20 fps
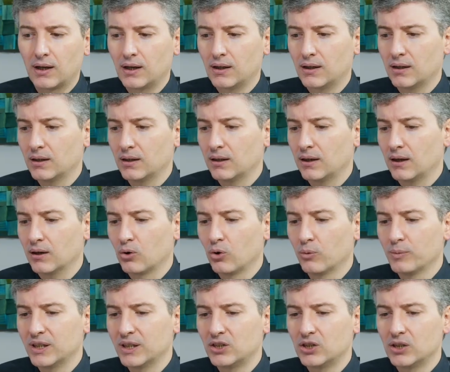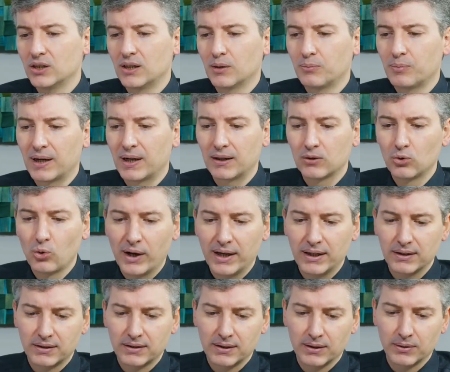affected by the disease.
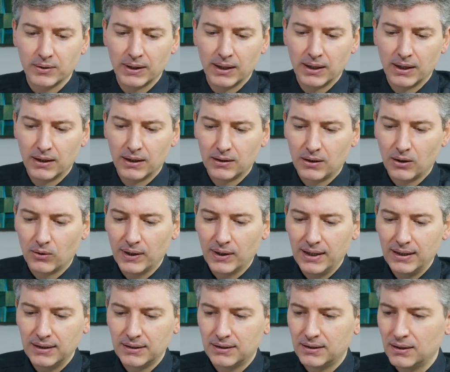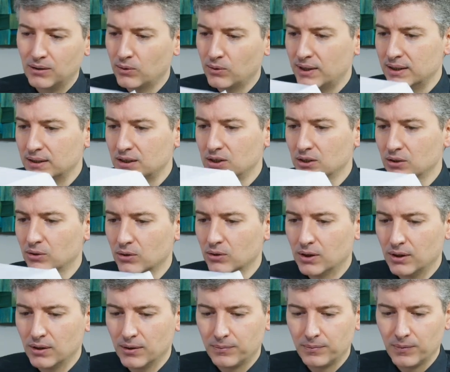So this is an article that
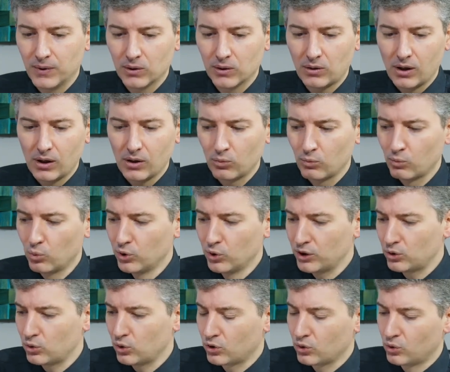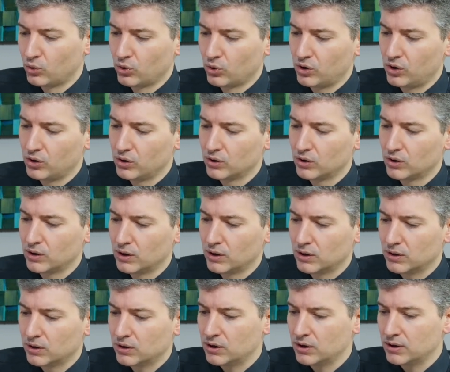I am very proud
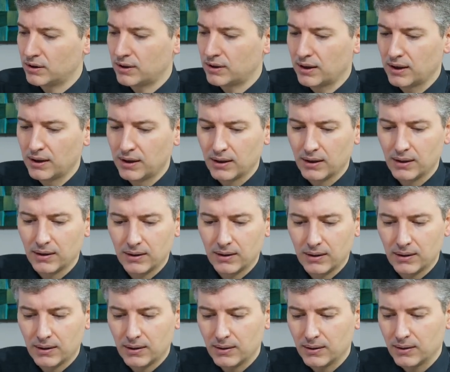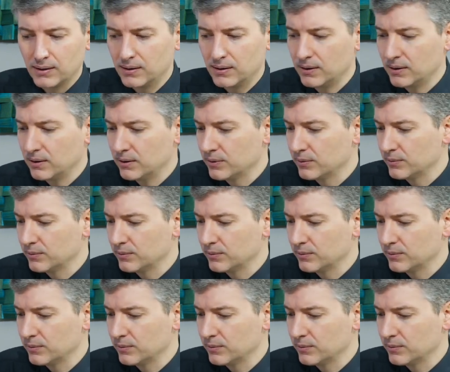to have developed